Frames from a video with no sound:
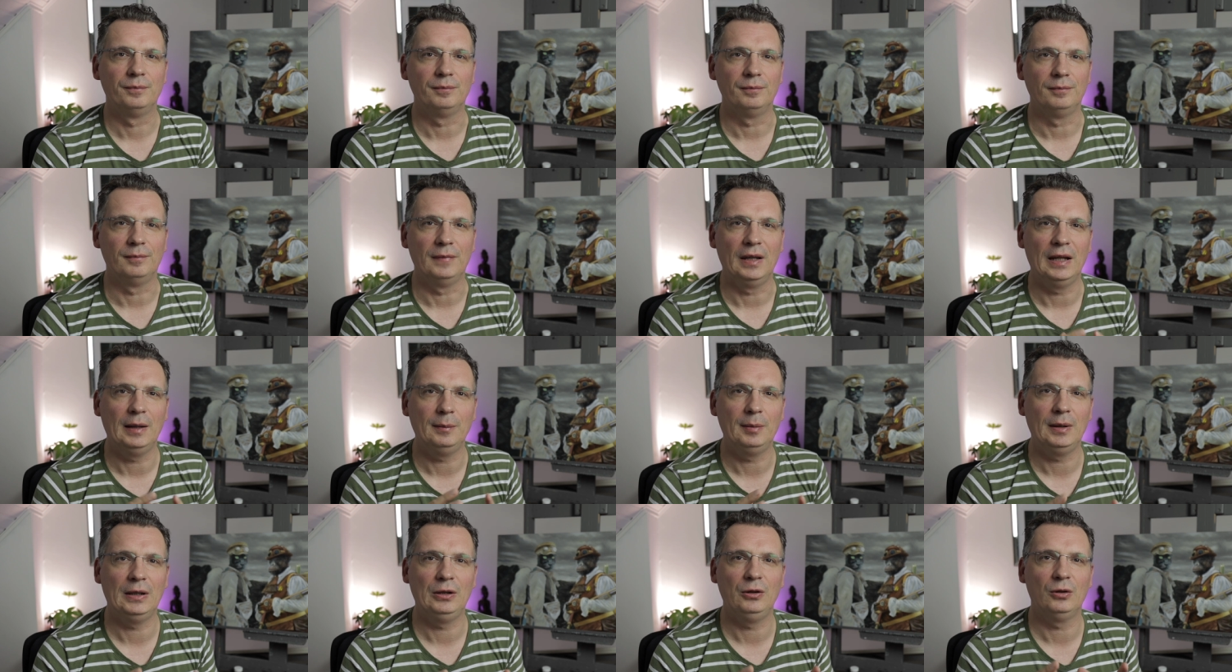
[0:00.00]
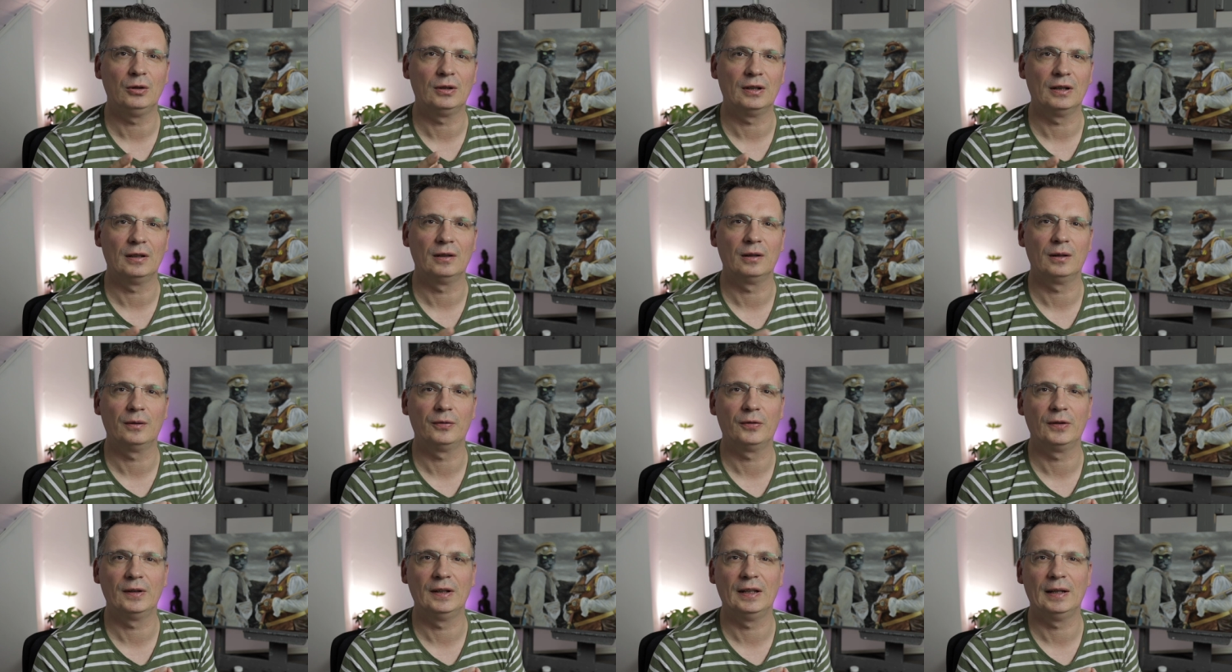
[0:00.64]
Maybe you can
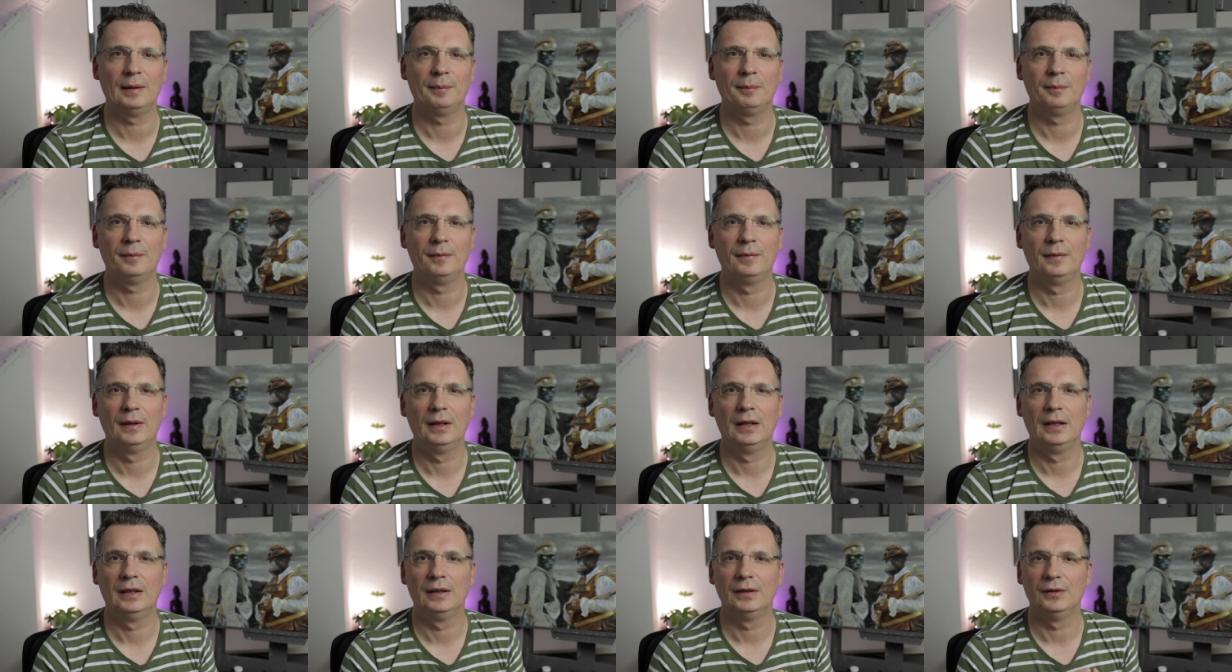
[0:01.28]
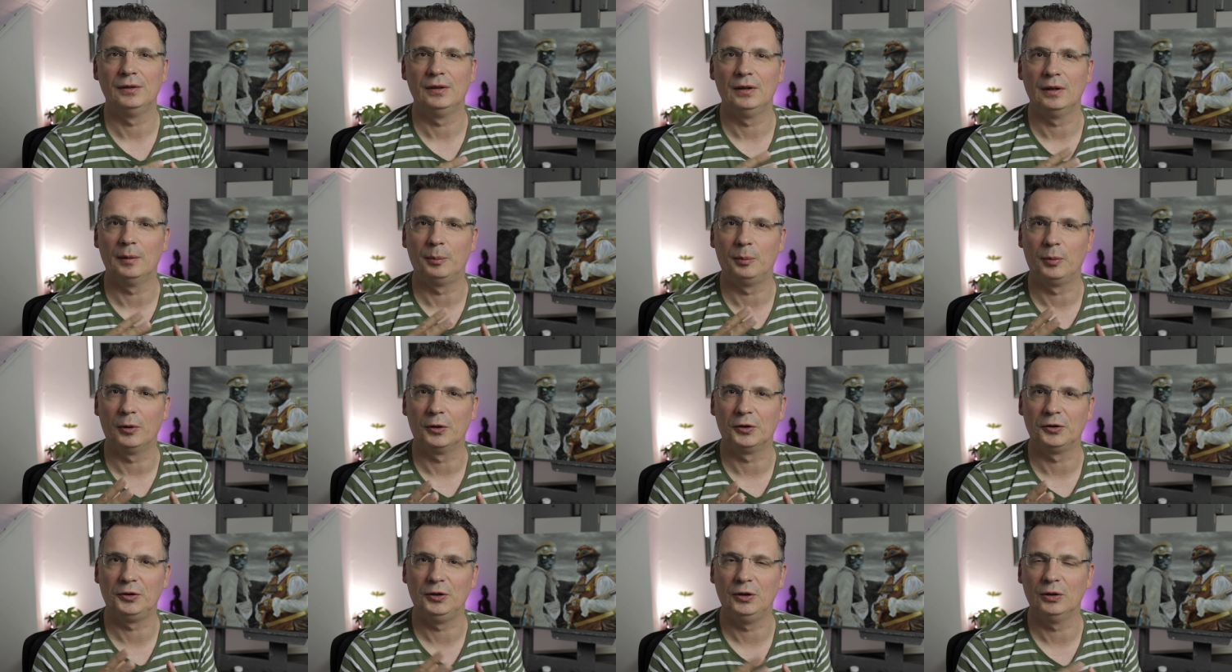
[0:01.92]
offer them the
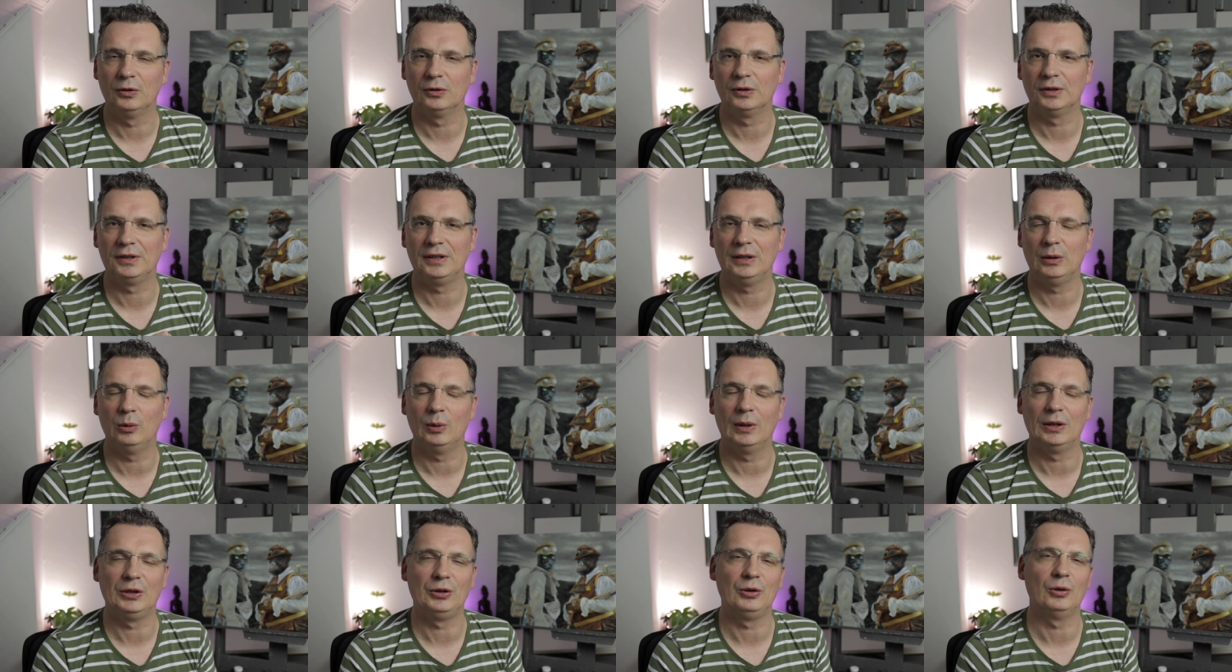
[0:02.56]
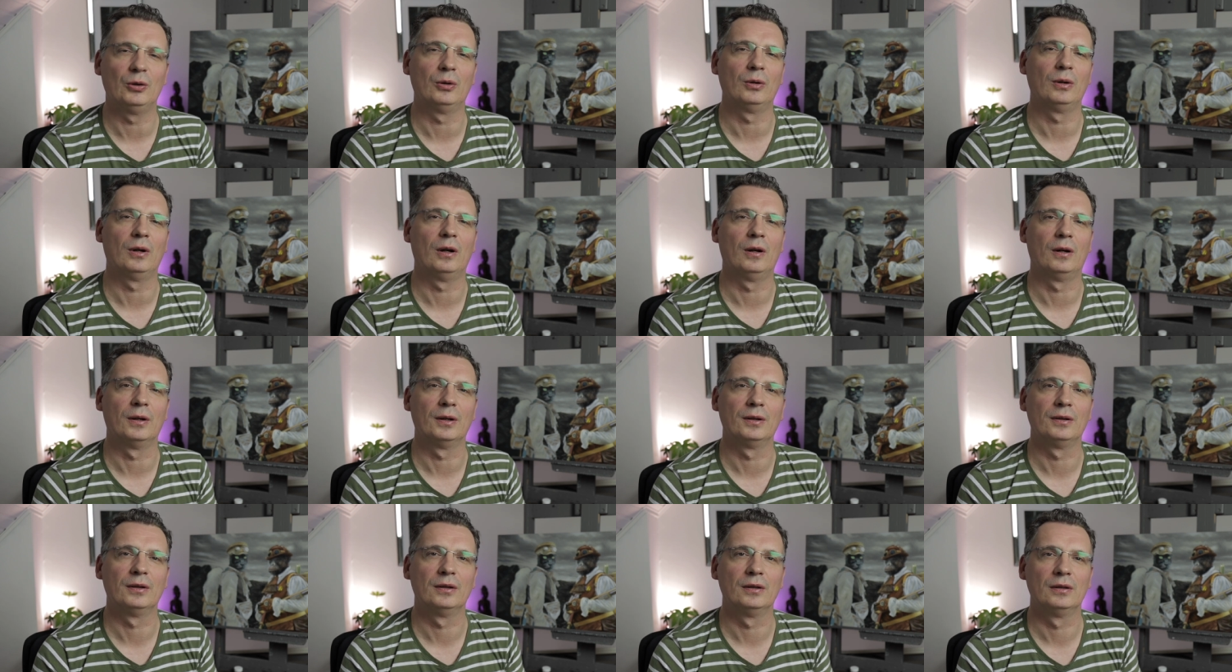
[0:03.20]
opportunity with your
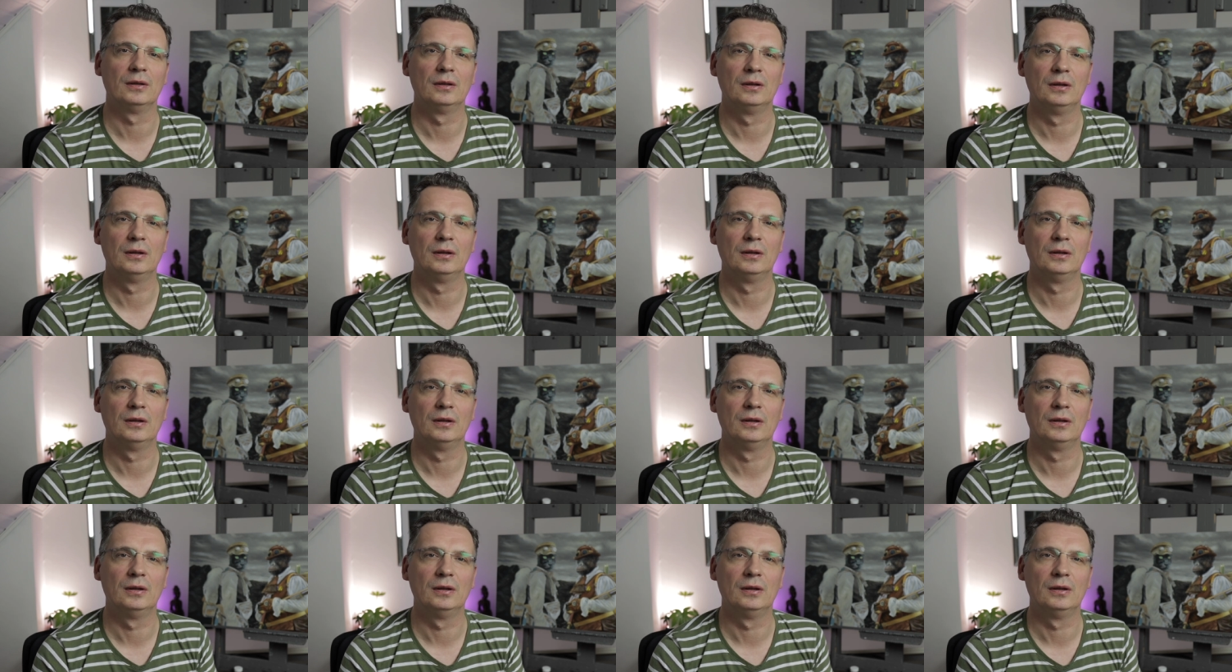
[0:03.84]
art.